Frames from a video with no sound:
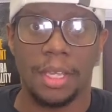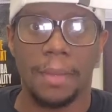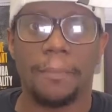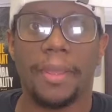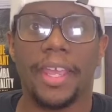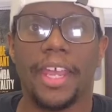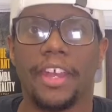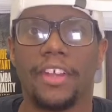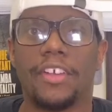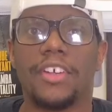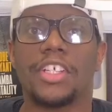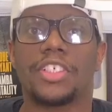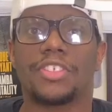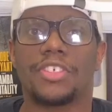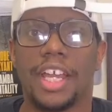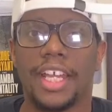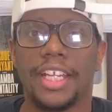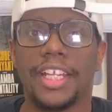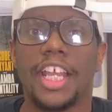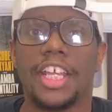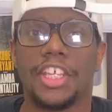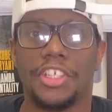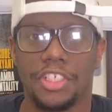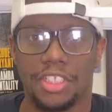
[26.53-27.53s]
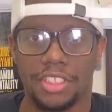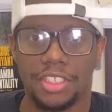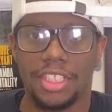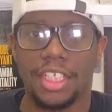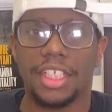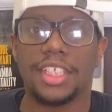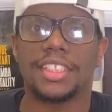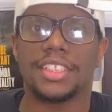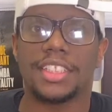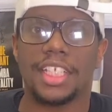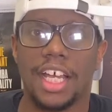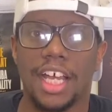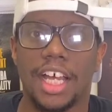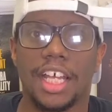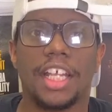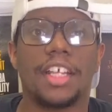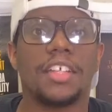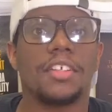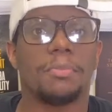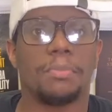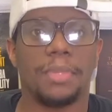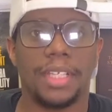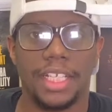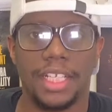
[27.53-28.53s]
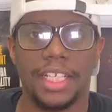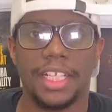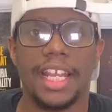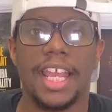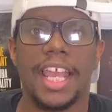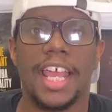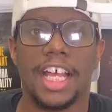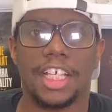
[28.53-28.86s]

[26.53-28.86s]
Parents, right now you're sick and tired of being in the